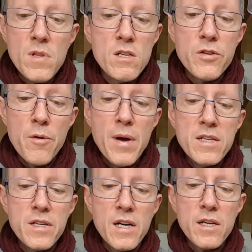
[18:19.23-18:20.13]
So
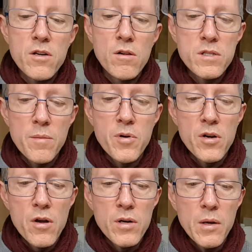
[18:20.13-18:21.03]
amazingly, it holds up on
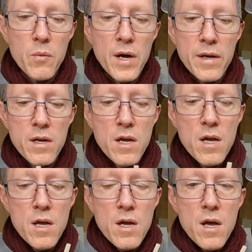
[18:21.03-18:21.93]
only one.
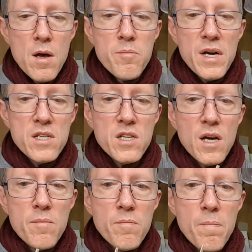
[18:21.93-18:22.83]
But
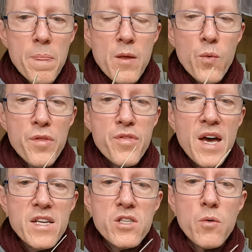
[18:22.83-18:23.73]
with
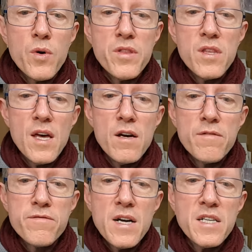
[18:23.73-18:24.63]
the
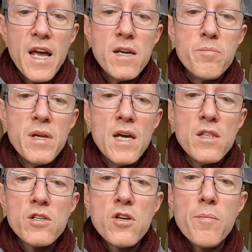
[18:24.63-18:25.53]
front canopy and
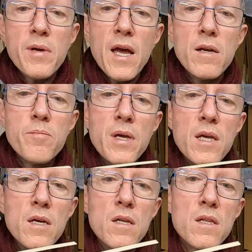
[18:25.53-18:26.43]
the top
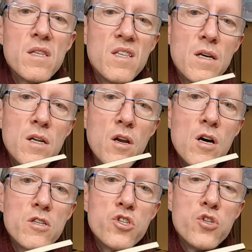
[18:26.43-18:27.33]
canopy, the
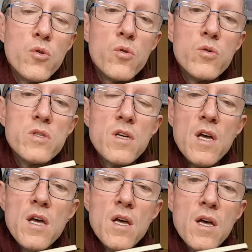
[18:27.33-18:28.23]
large doors,
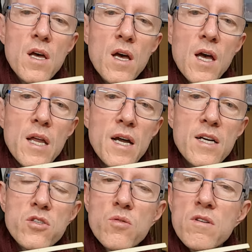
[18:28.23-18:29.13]
and I
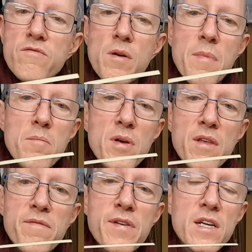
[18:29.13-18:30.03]
sort of remember
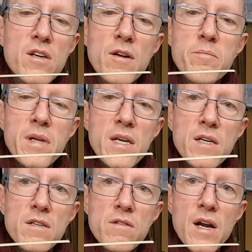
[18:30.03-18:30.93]
the fit not
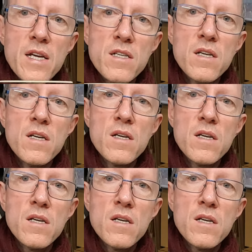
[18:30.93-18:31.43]
being great.